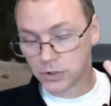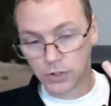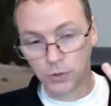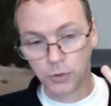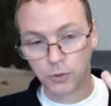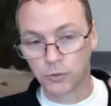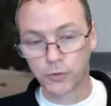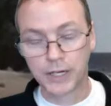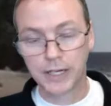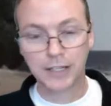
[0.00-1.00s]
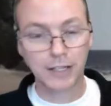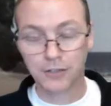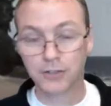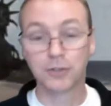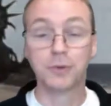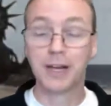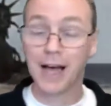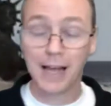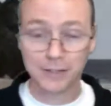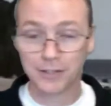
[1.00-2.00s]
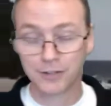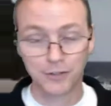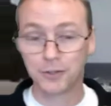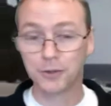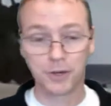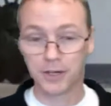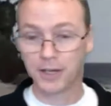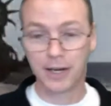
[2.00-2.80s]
to not do